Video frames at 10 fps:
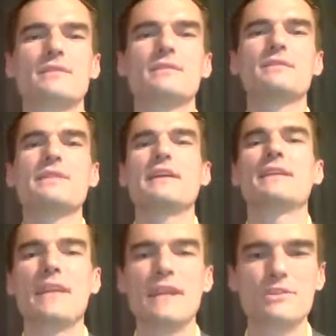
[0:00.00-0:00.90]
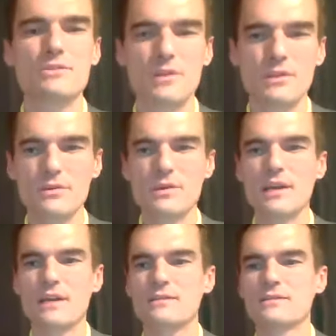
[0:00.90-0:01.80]
Stay engaged with you
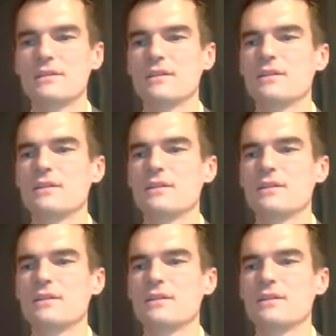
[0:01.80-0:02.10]
guys.